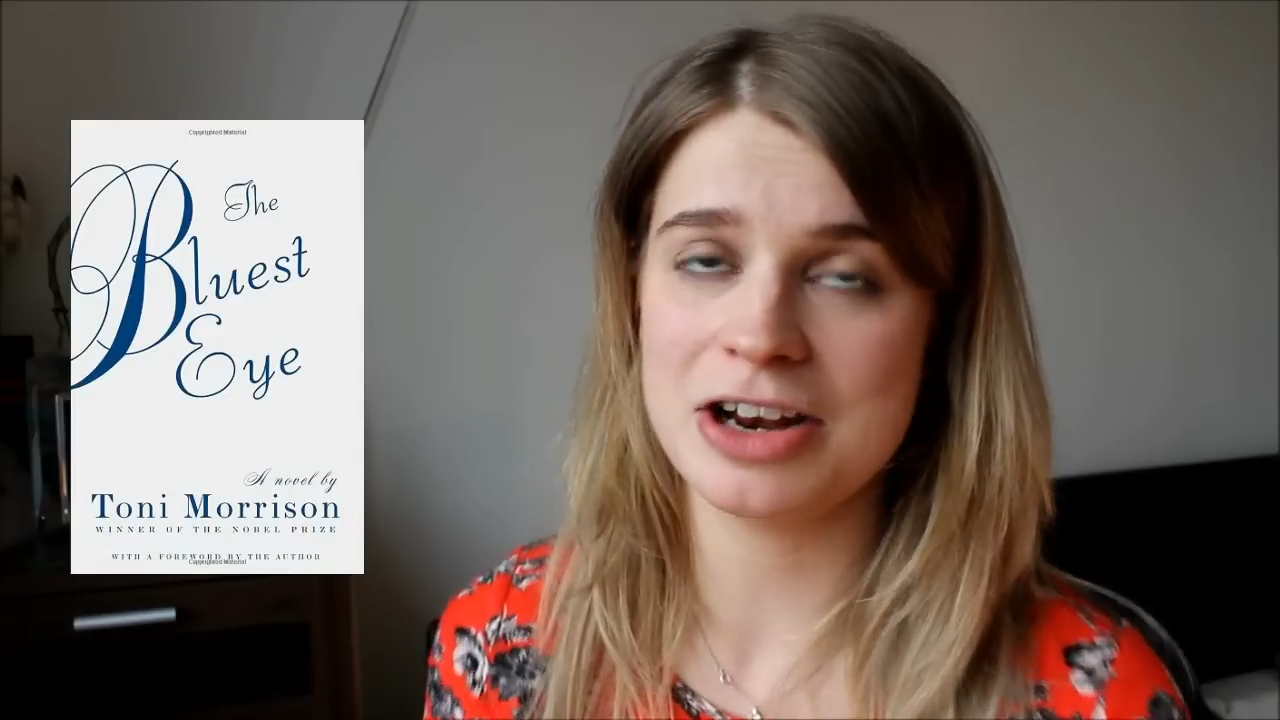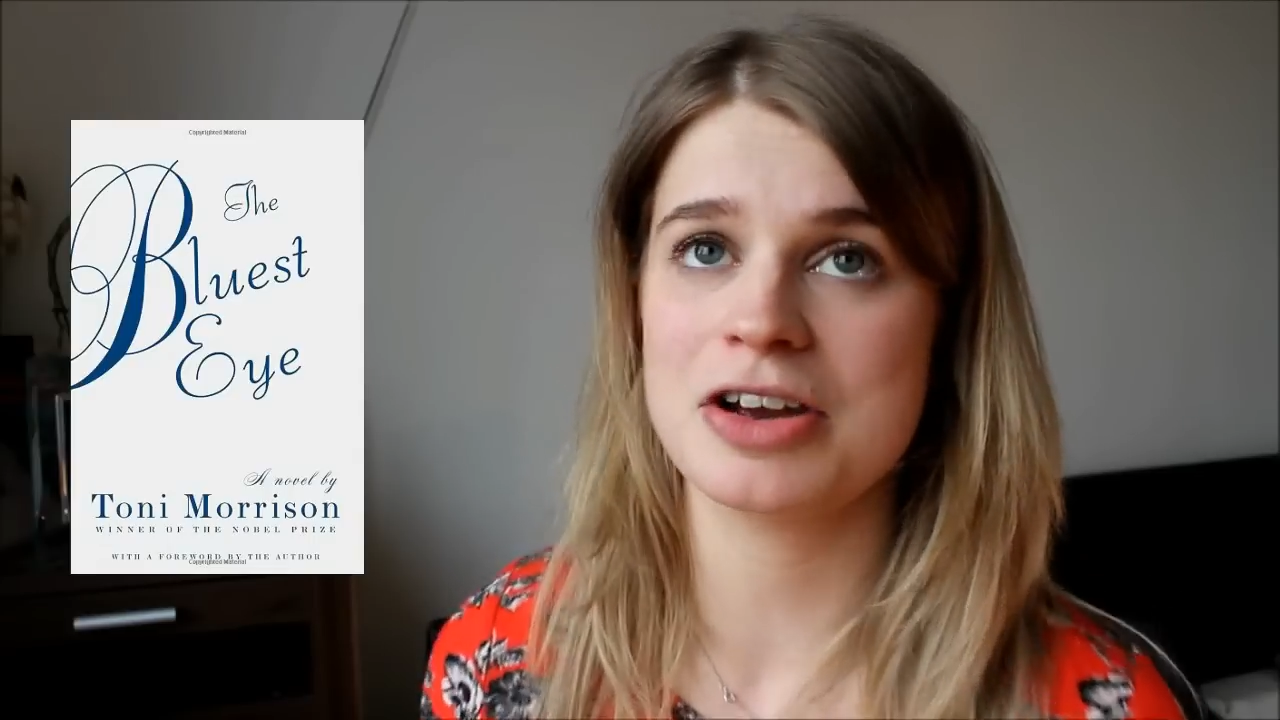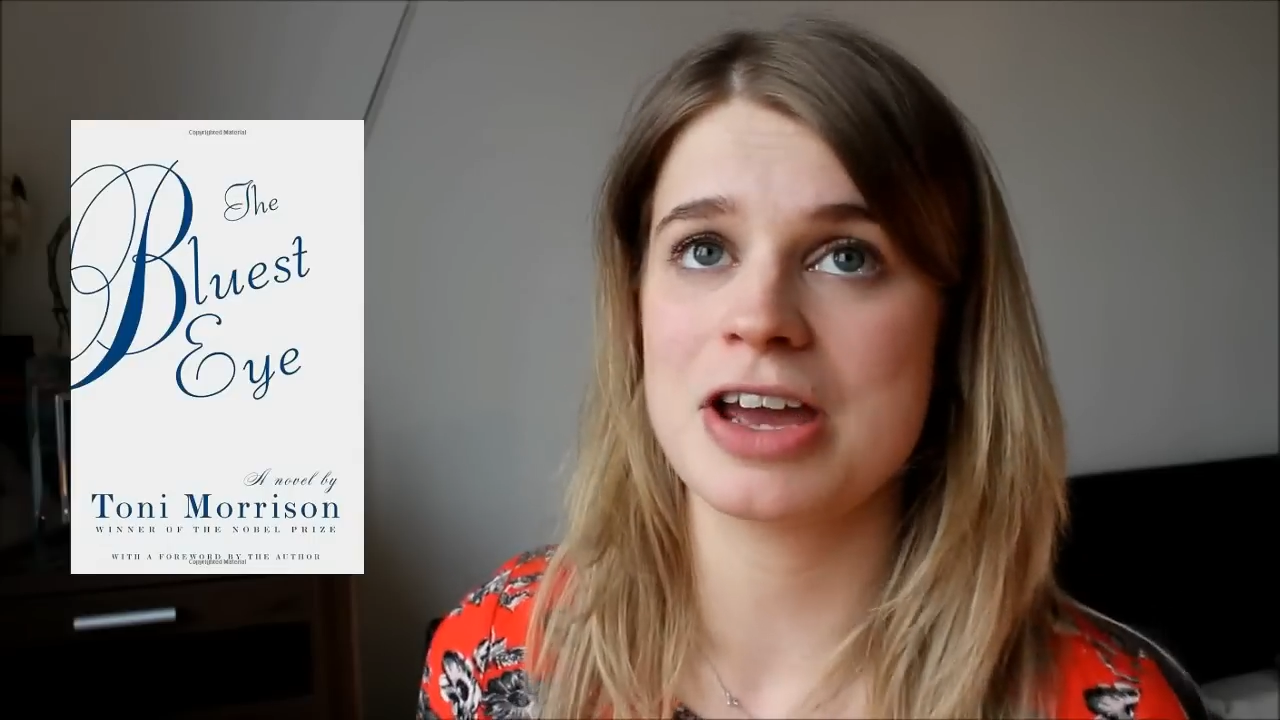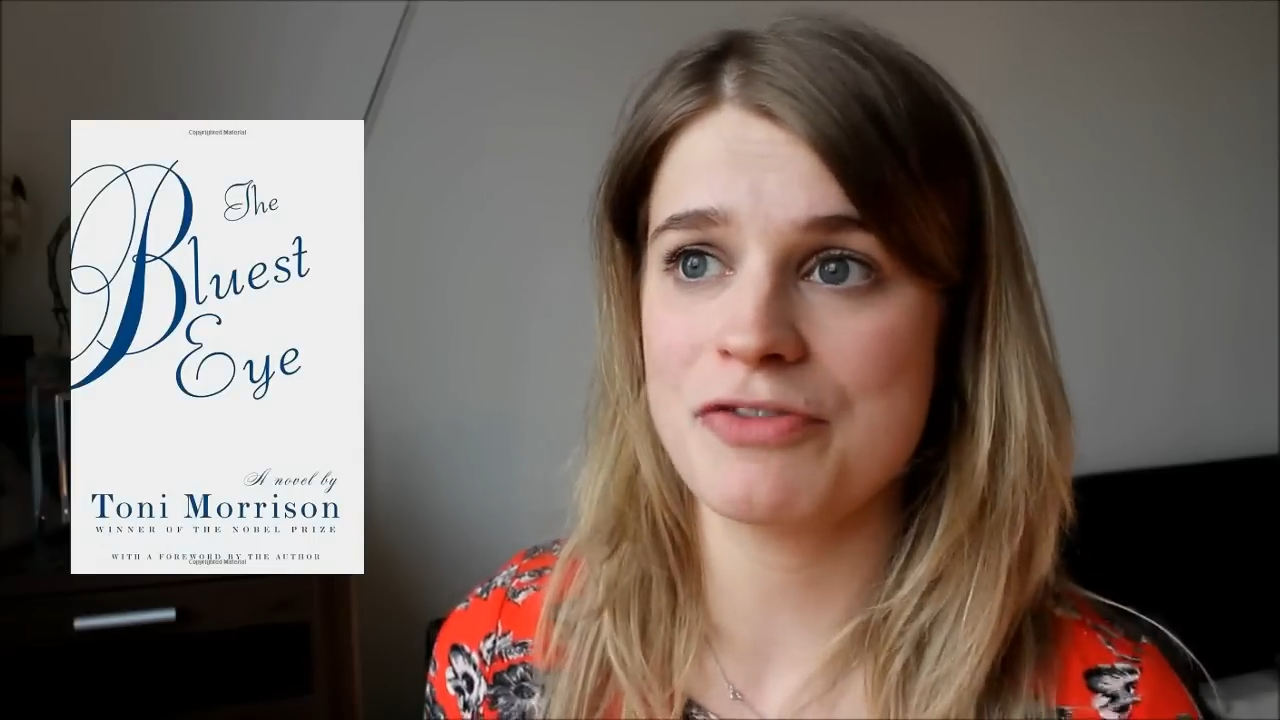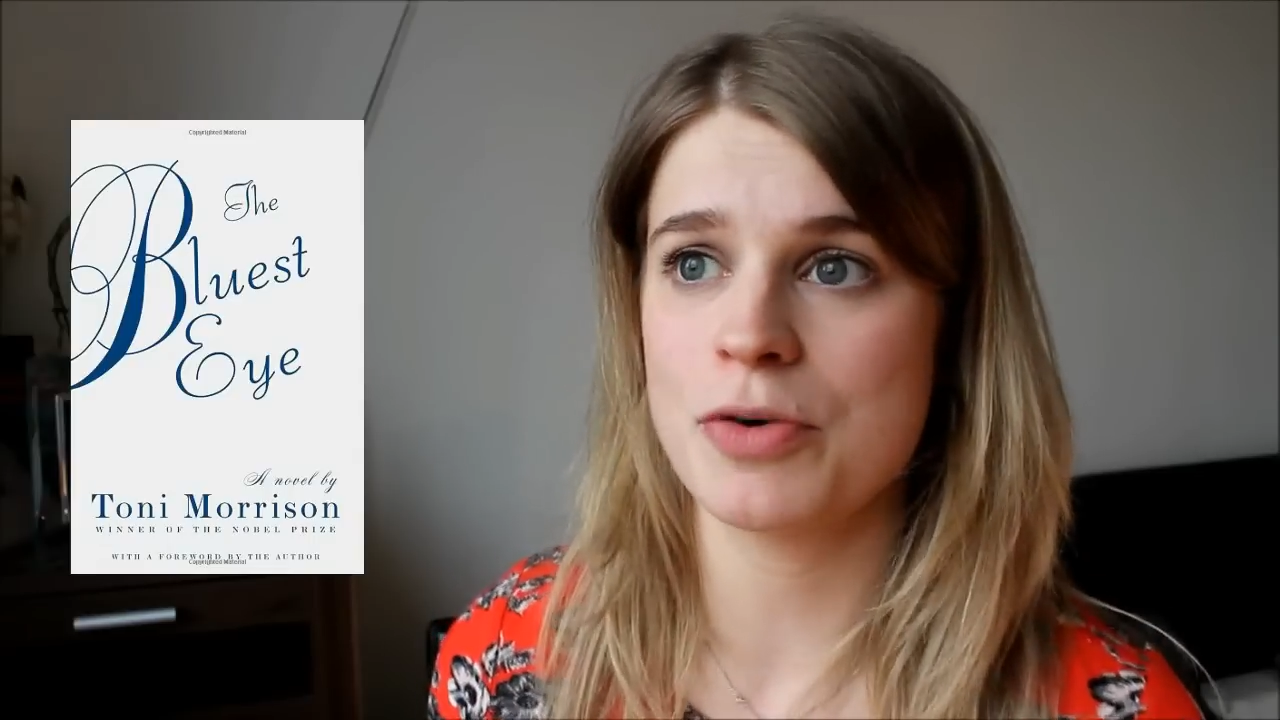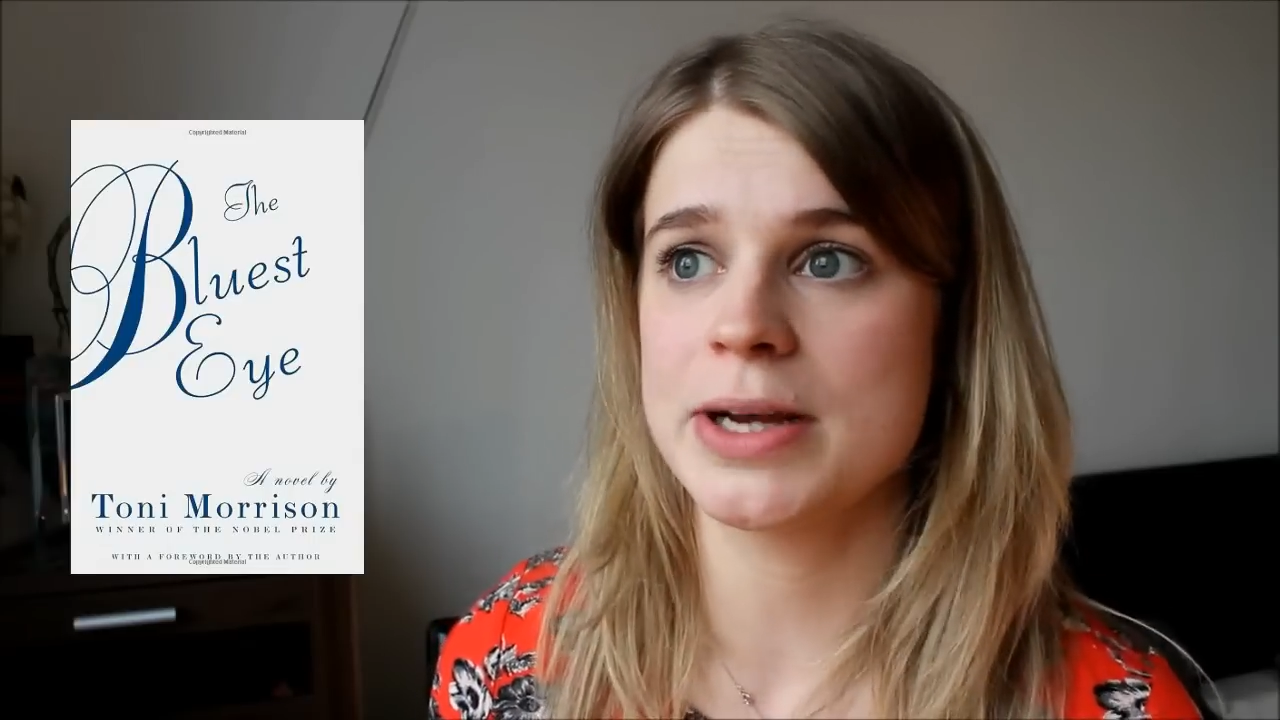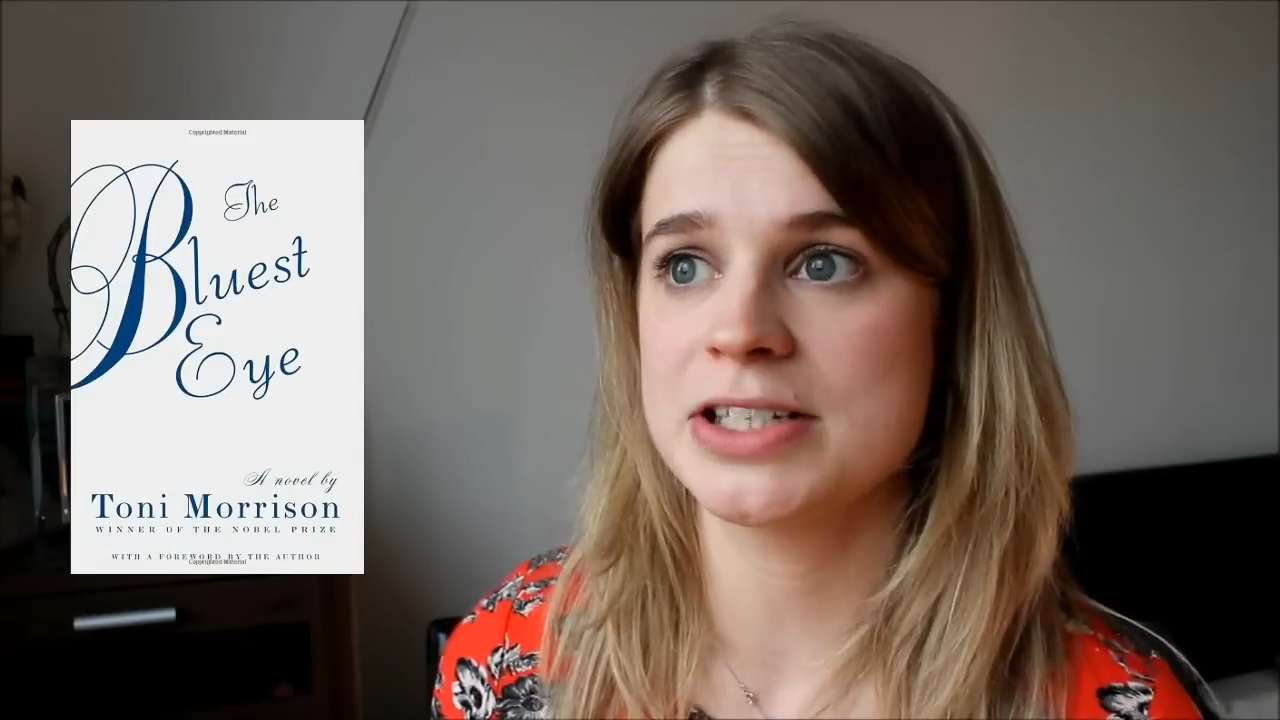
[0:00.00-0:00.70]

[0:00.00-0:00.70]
looking forward